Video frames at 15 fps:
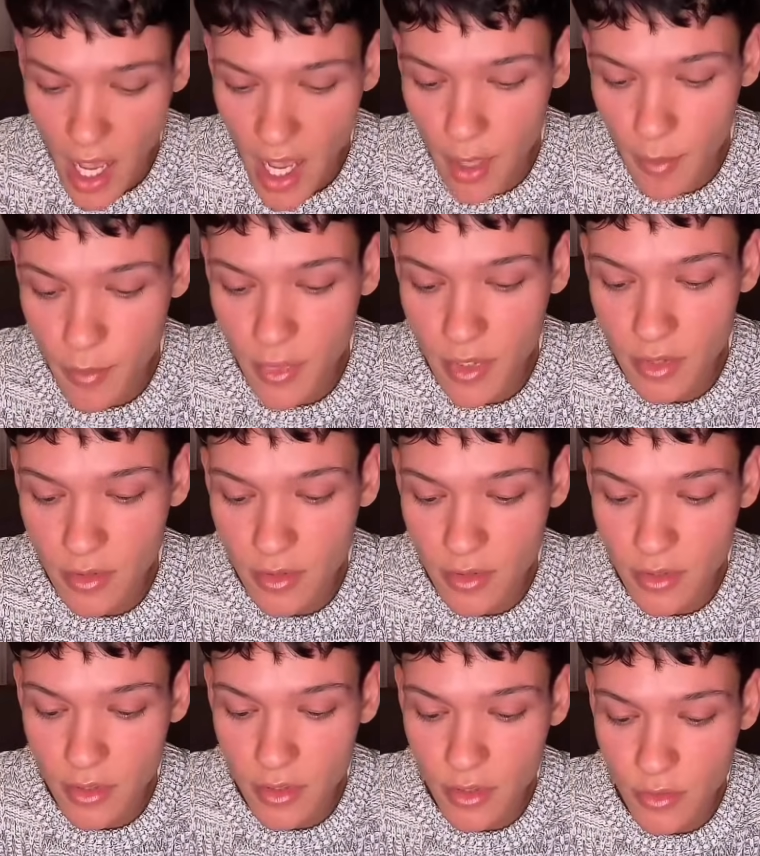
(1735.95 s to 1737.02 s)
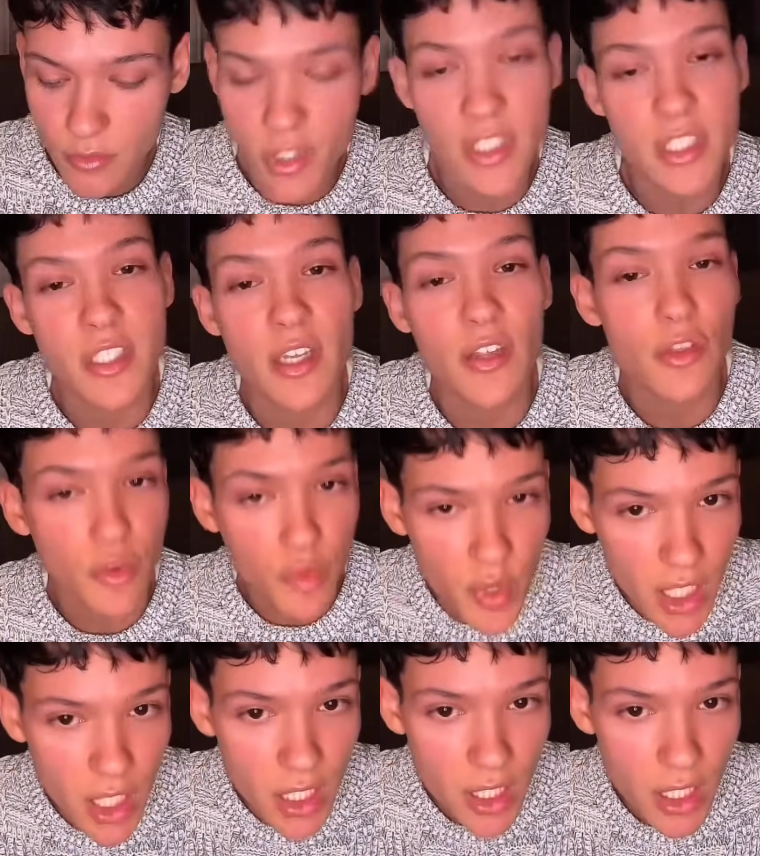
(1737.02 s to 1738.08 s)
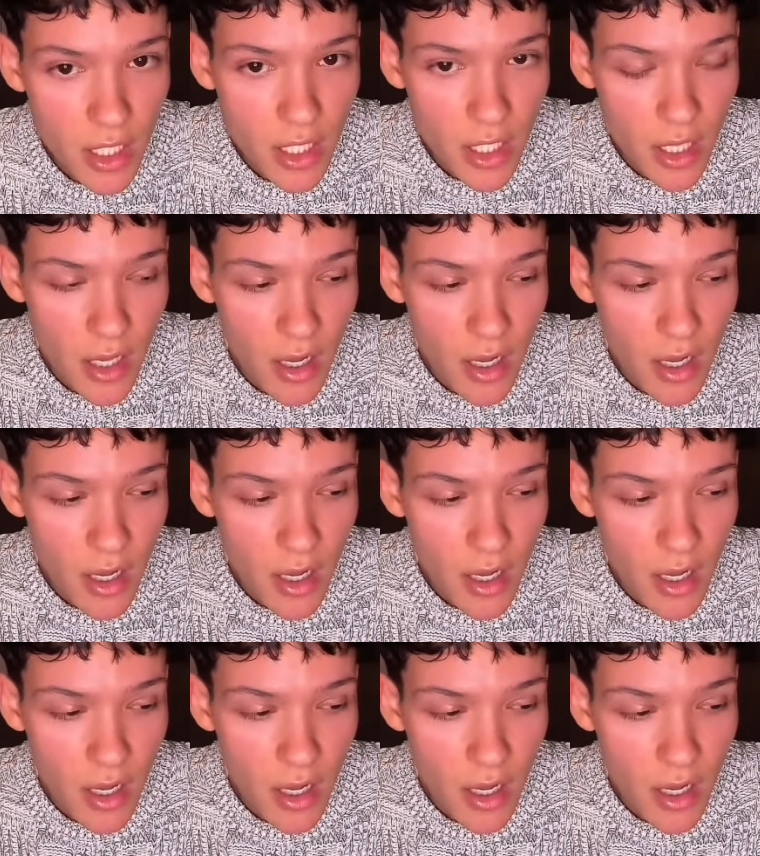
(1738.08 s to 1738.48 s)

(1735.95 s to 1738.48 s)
I'm releasing three